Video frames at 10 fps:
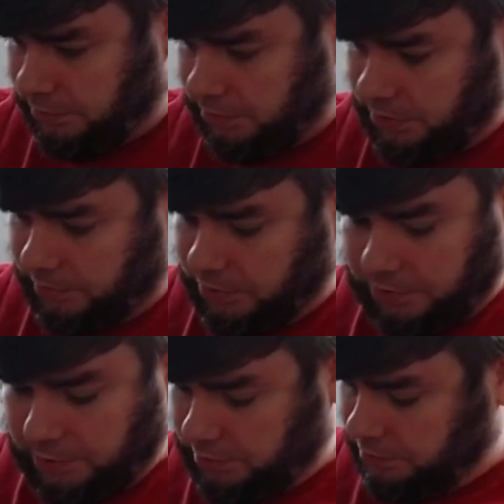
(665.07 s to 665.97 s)
top
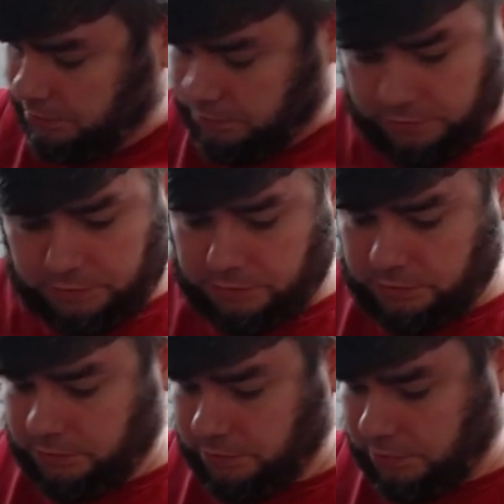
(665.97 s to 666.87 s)
card
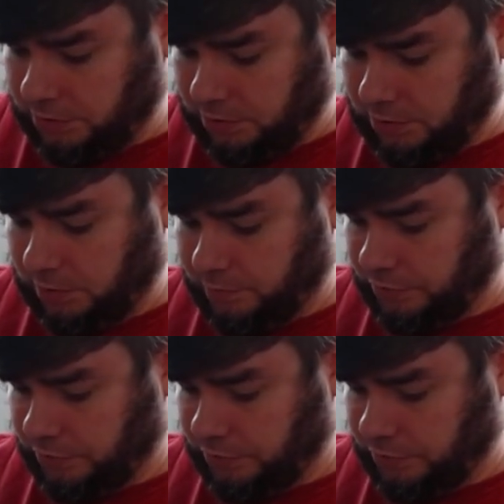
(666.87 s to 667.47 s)
we'll keep.